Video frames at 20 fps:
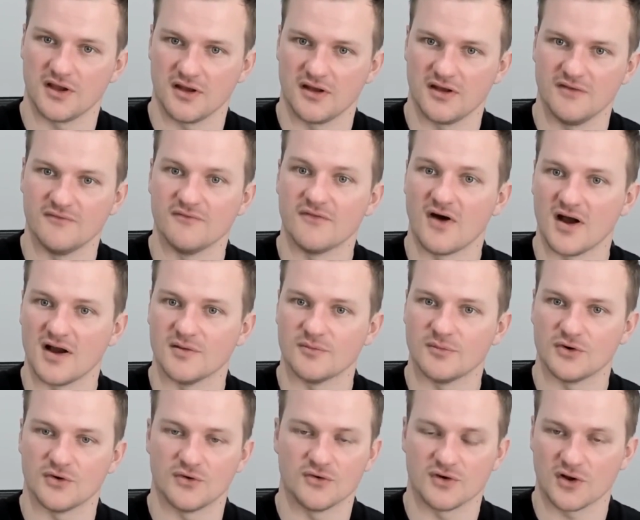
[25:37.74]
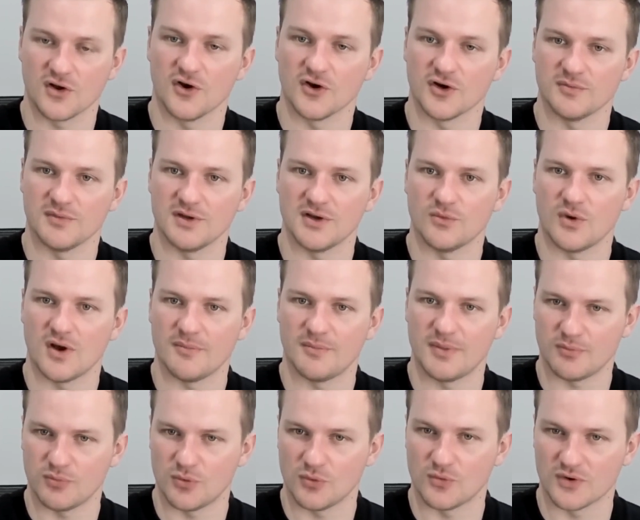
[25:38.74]
environment or economy where
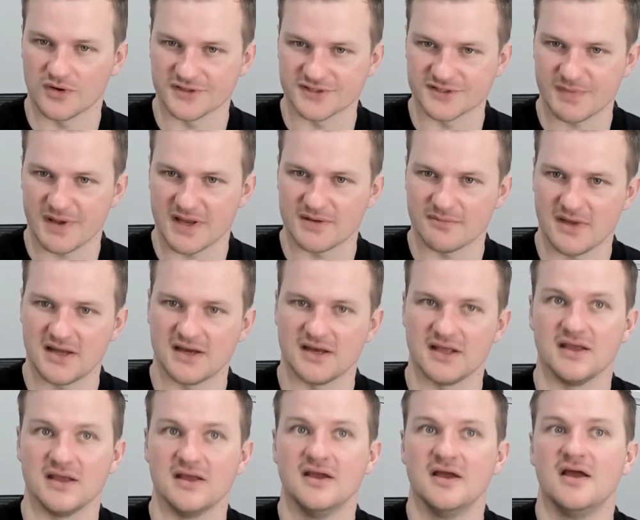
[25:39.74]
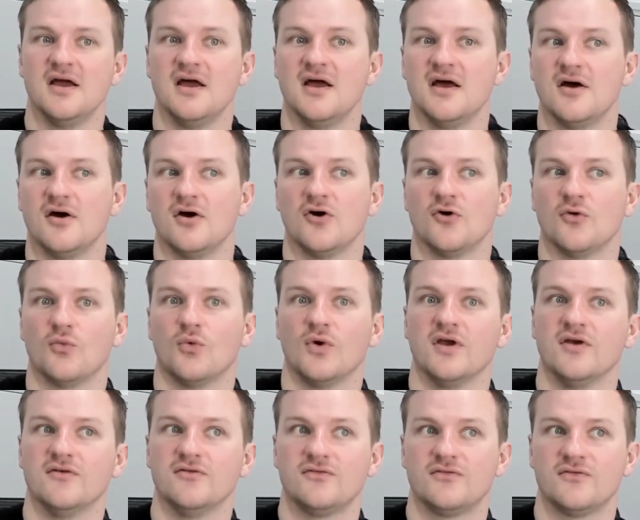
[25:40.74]
people want to spend money.
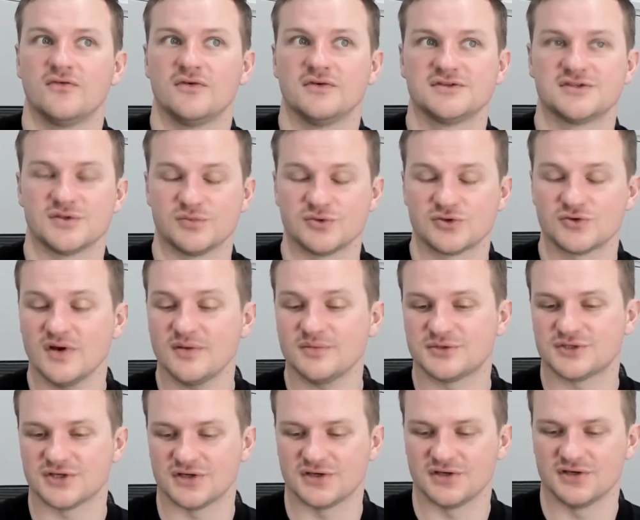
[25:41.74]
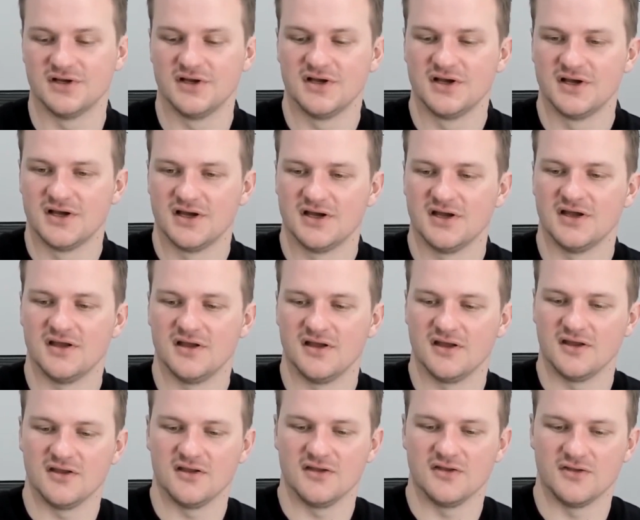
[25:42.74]
With subscription,
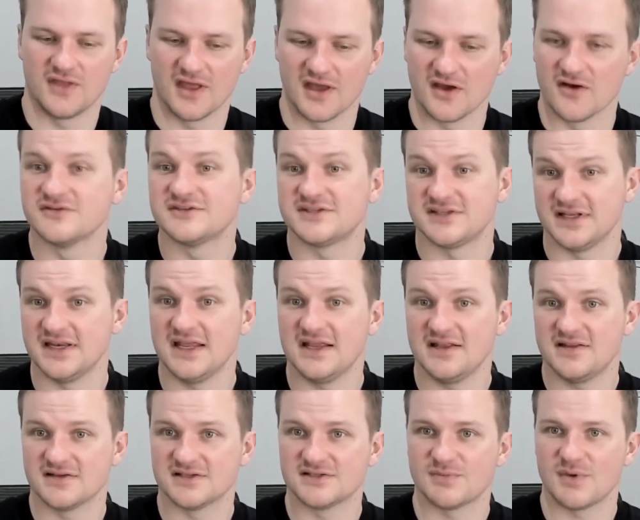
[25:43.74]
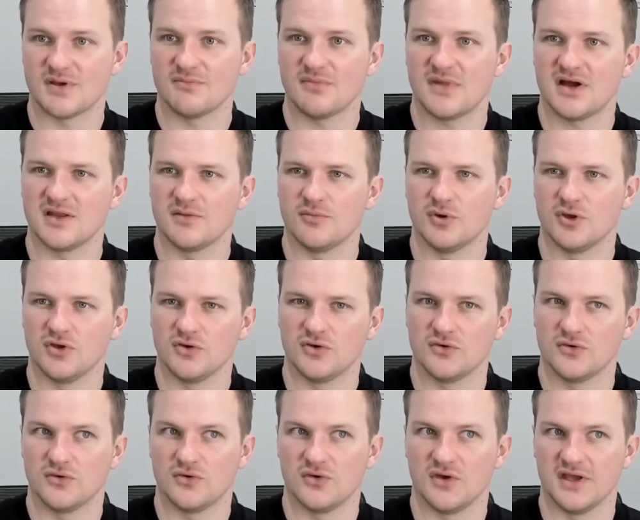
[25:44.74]
they obviously need to spend money, but
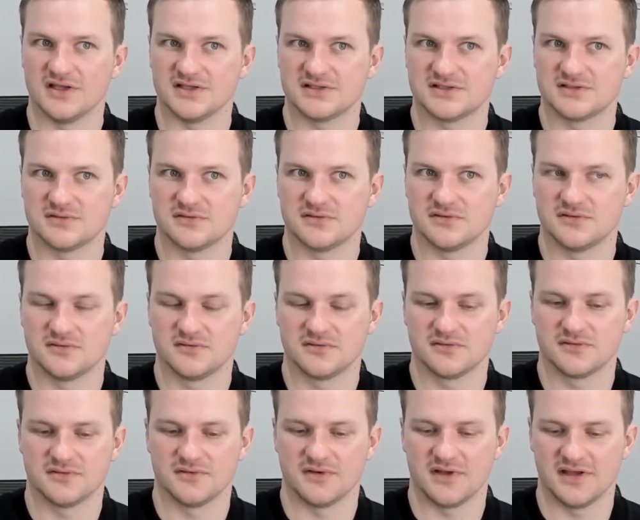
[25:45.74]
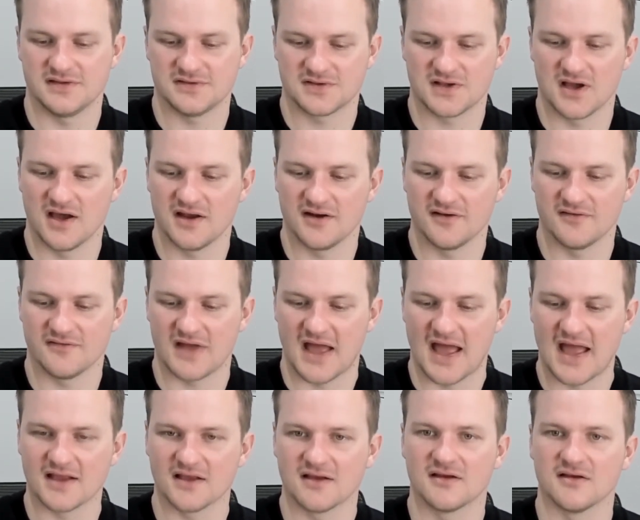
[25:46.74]
it's kind of
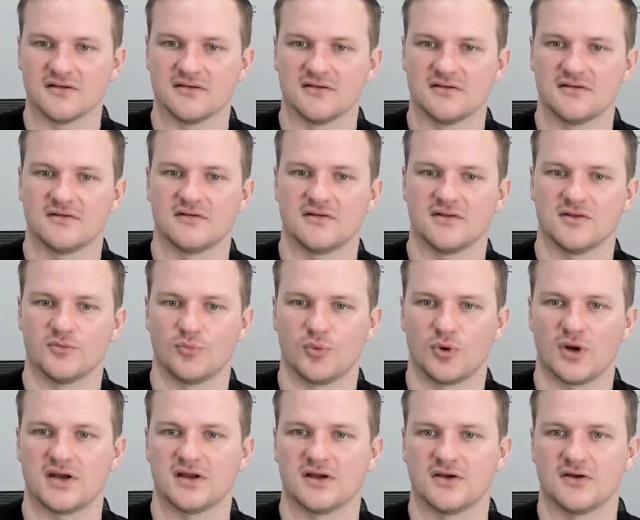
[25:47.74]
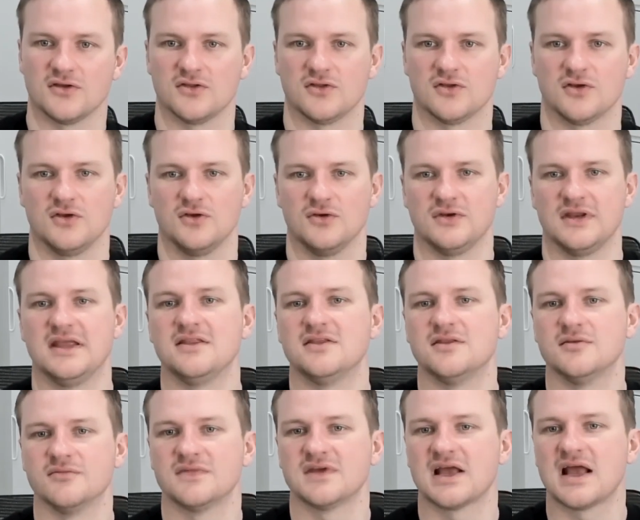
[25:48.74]
anchored to the predicate that you need
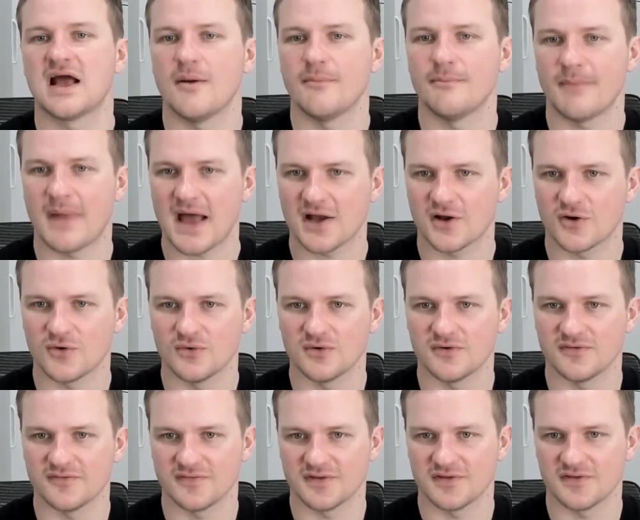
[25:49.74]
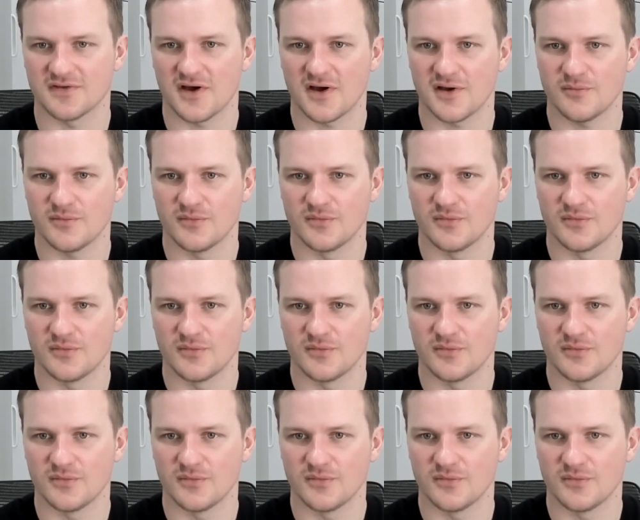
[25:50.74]
them to come back all of the time,